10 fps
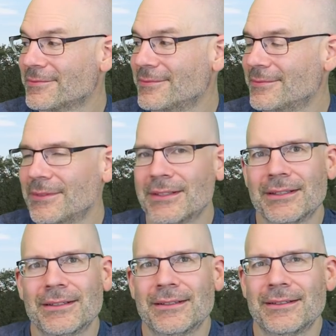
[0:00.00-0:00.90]

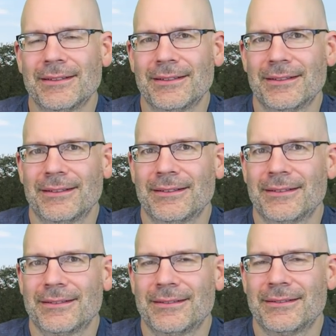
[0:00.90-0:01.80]

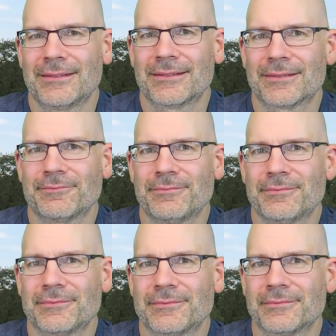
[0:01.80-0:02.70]

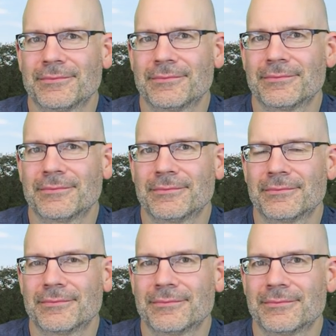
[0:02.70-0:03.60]

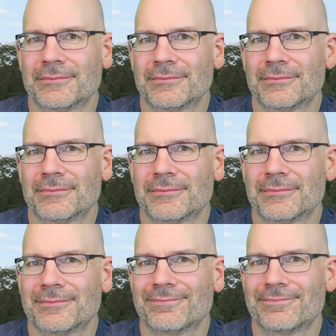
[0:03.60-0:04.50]

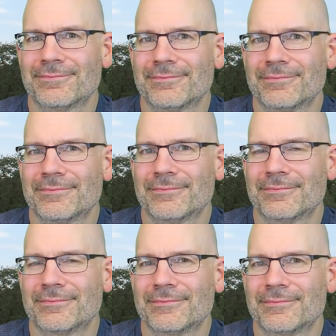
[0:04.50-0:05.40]

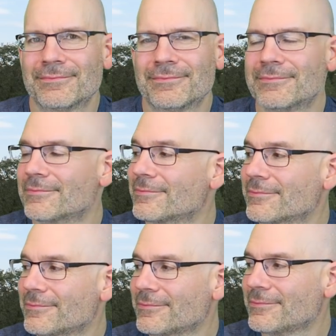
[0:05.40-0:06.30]

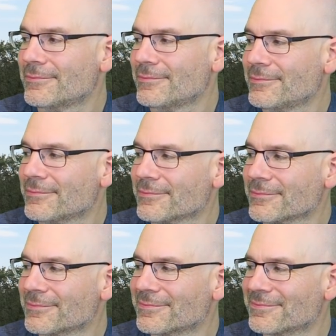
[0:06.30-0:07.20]

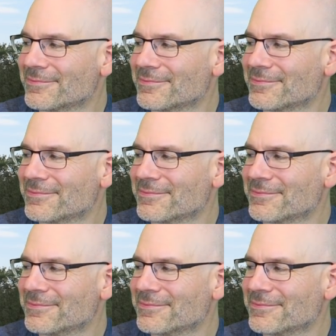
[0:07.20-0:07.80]
No words are spoken by the person on screen.